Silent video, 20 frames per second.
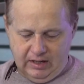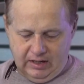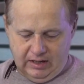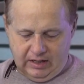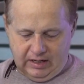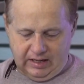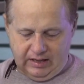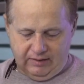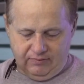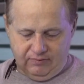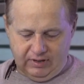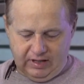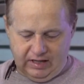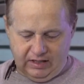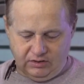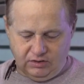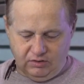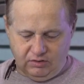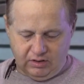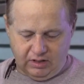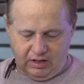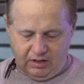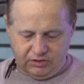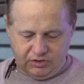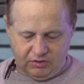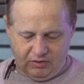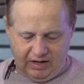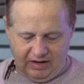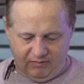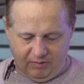And then you could
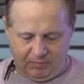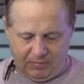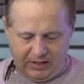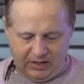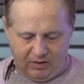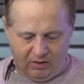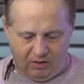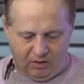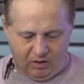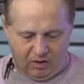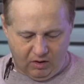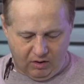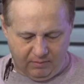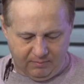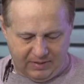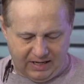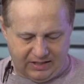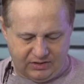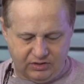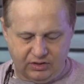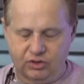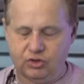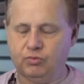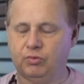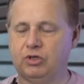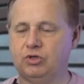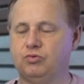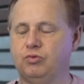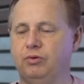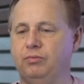also have a PRR message,
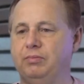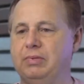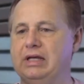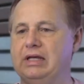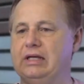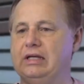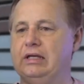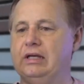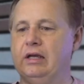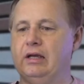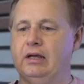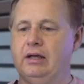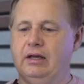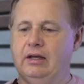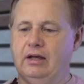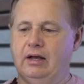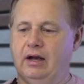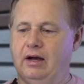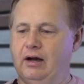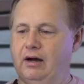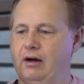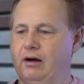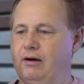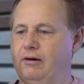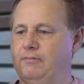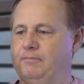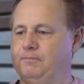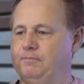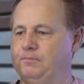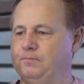which would be
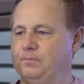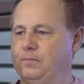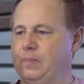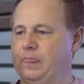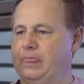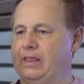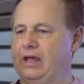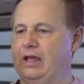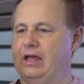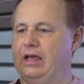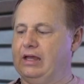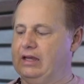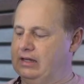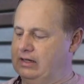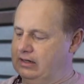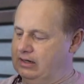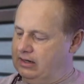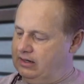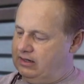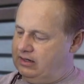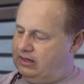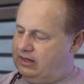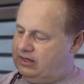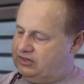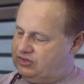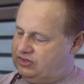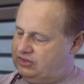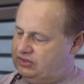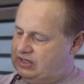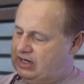a
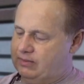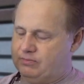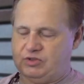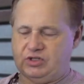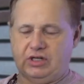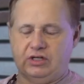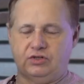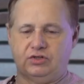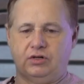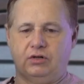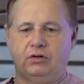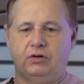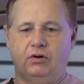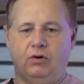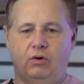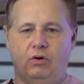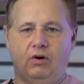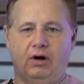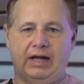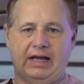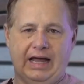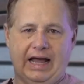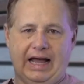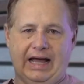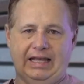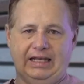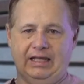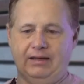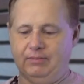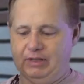temp sensor or a
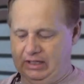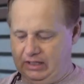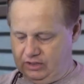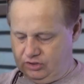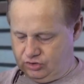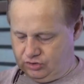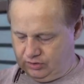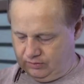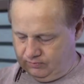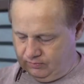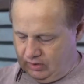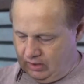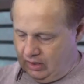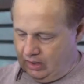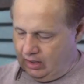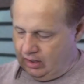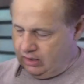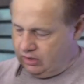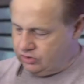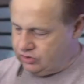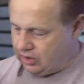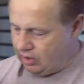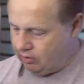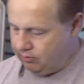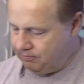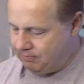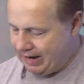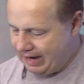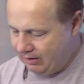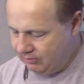high limit issue.
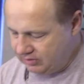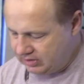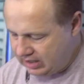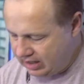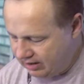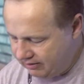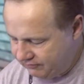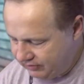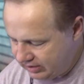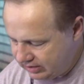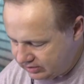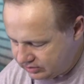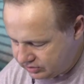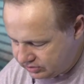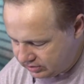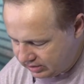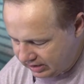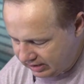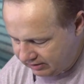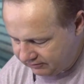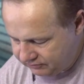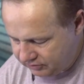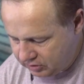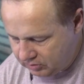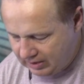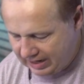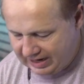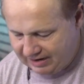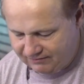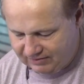So buy with confidence. If
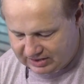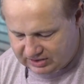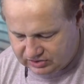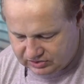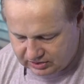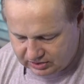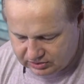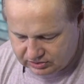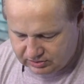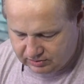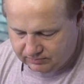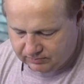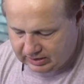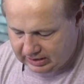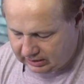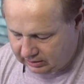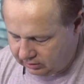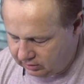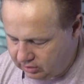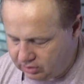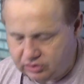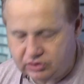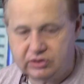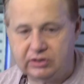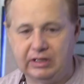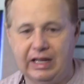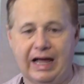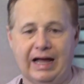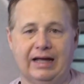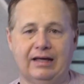you have a system that
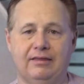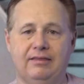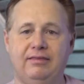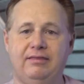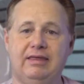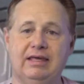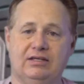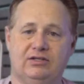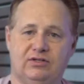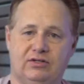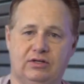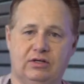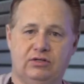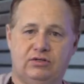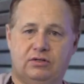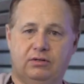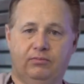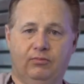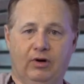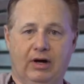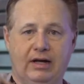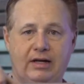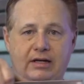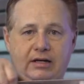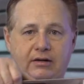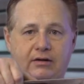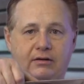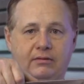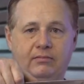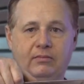looks like this system right
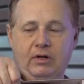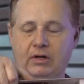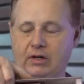here,